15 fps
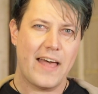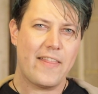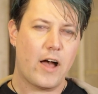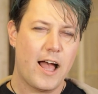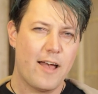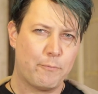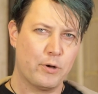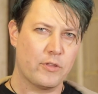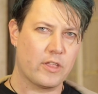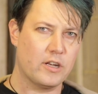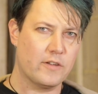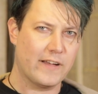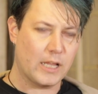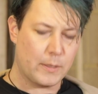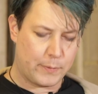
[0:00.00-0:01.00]
now that I have put the
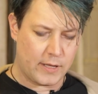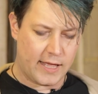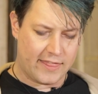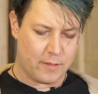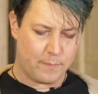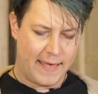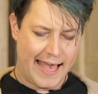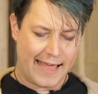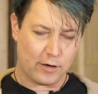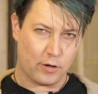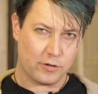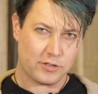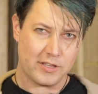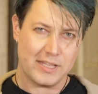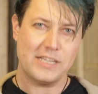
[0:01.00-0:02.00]
developer and the powder
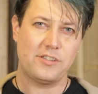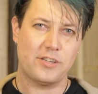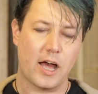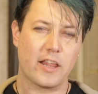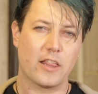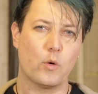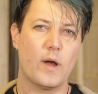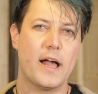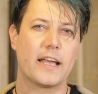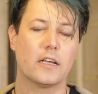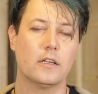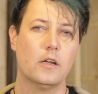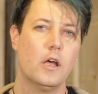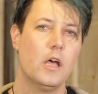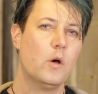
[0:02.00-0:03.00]
onto this side of the
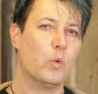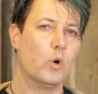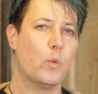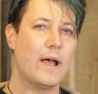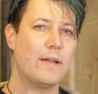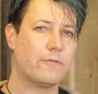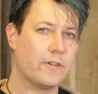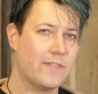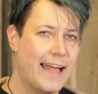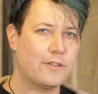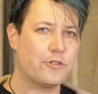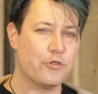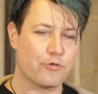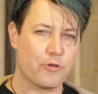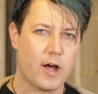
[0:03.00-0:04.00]
wagon, we'll wait for that
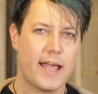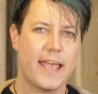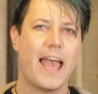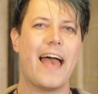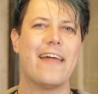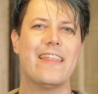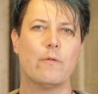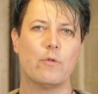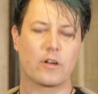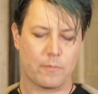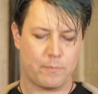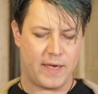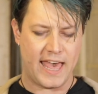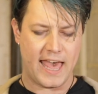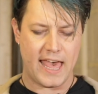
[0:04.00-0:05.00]
to dry, and then we'll
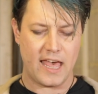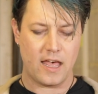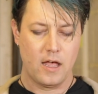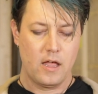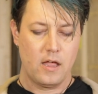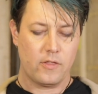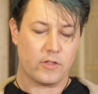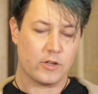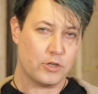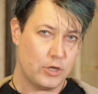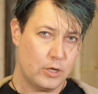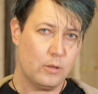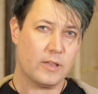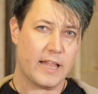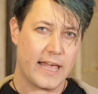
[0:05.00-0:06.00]
compare the
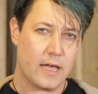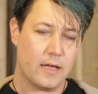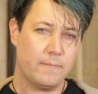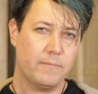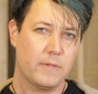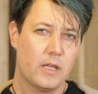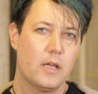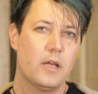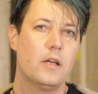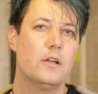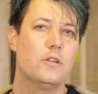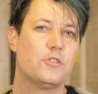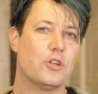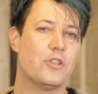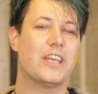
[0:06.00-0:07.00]
new layer
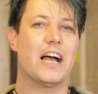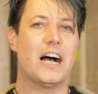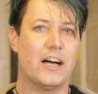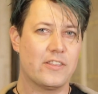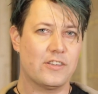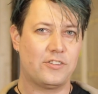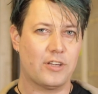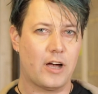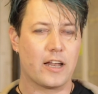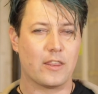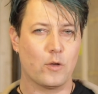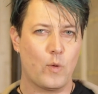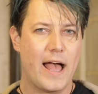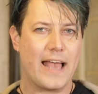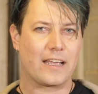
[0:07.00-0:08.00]
to the other side of
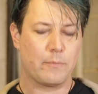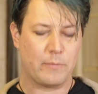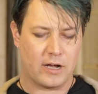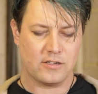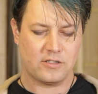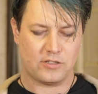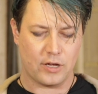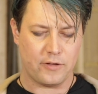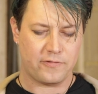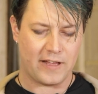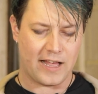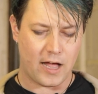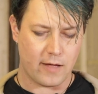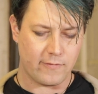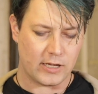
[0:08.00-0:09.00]
the wagon, because so
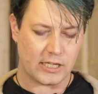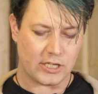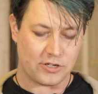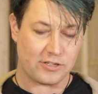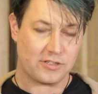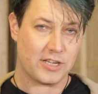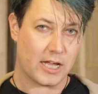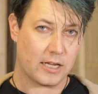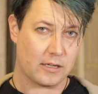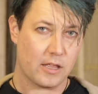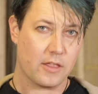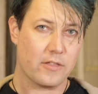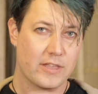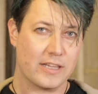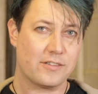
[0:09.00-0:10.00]
far I've only just done
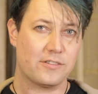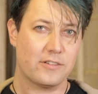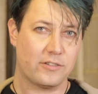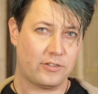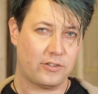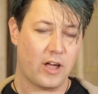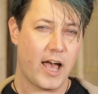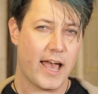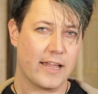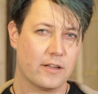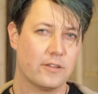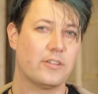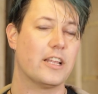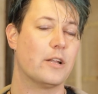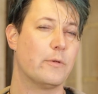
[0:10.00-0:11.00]
this
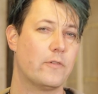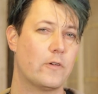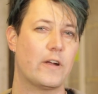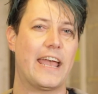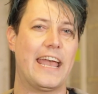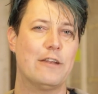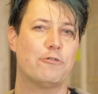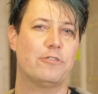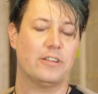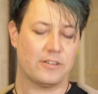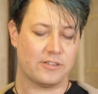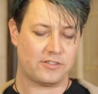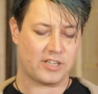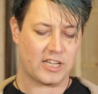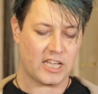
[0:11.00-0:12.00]
side. So it'll be very interesting
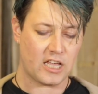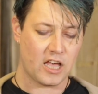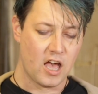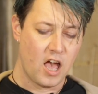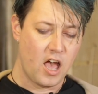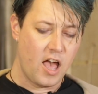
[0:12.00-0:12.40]
to see